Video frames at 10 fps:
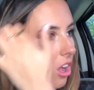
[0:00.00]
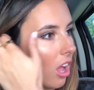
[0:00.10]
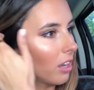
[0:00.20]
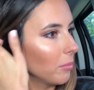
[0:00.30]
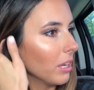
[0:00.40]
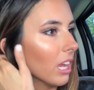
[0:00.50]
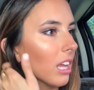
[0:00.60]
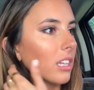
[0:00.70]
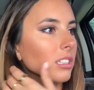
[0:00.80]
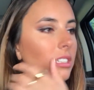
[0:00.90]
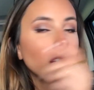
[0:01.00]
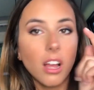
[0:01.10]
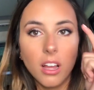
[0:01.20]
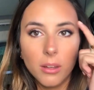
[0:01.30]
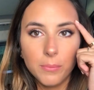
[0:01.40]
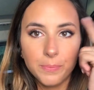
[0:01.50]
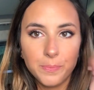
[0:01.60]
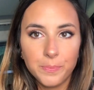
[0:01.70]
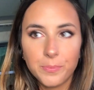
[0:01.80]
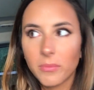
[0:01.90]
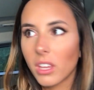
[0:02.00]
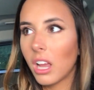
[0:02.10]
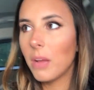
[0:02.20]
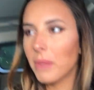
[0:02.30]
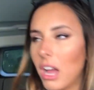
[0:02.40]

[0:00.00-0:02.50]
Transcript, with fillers: on because um I'm